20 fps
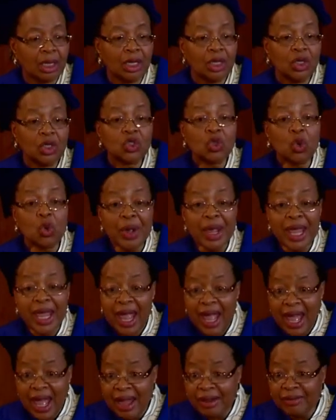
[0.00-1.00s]
So we
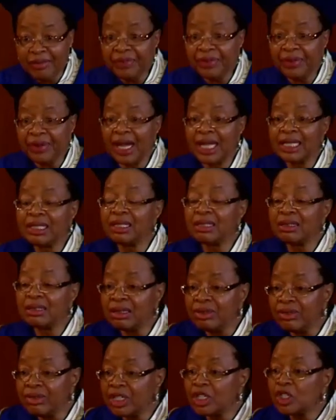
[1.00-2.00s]
have a
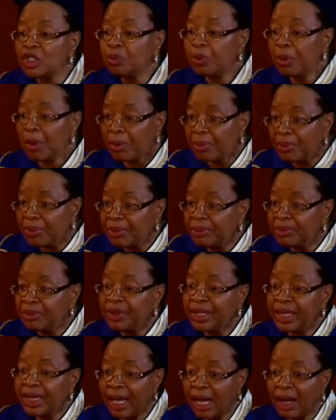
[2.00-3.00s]
serious problem
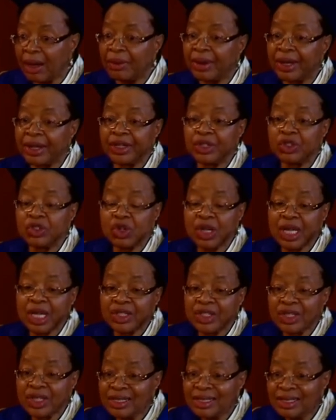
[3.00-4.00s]
with our
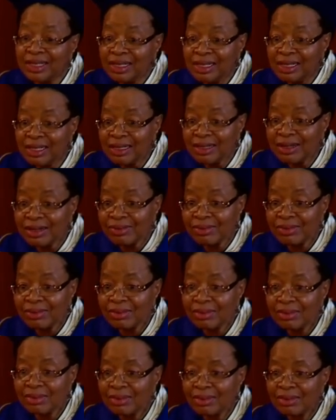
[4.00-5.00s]
education system.
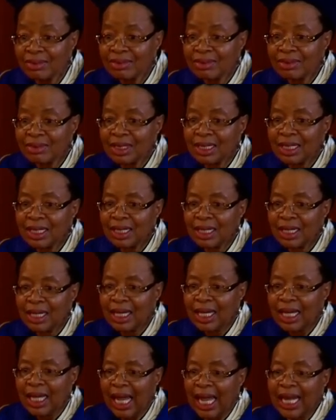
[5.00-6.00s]

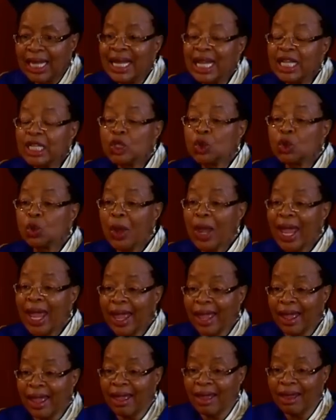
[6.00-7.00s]
And that's
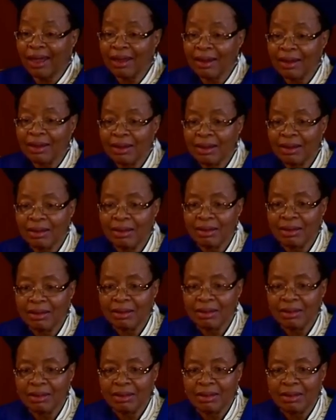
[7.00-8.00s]
where,
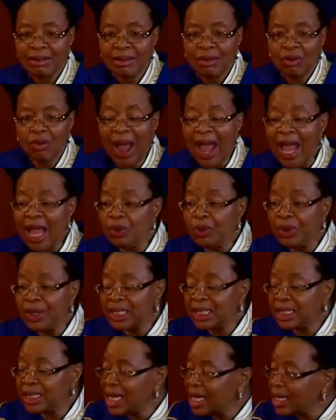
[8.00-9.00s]
while we
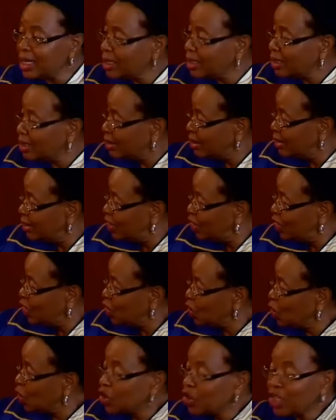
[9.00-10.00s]
seek
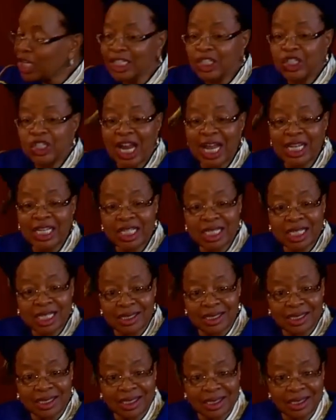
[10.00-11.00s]
social
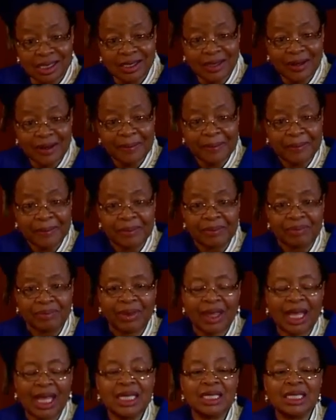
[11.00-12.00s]
justice,
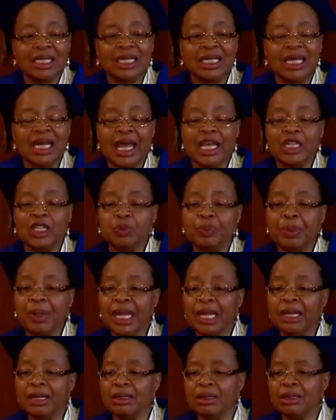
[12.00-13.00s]
as it has
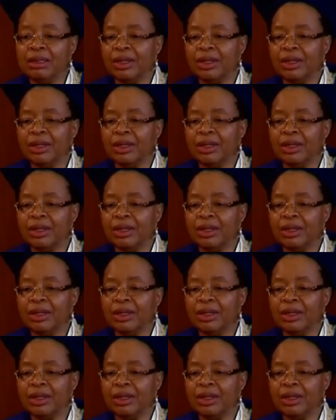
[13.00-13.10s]
been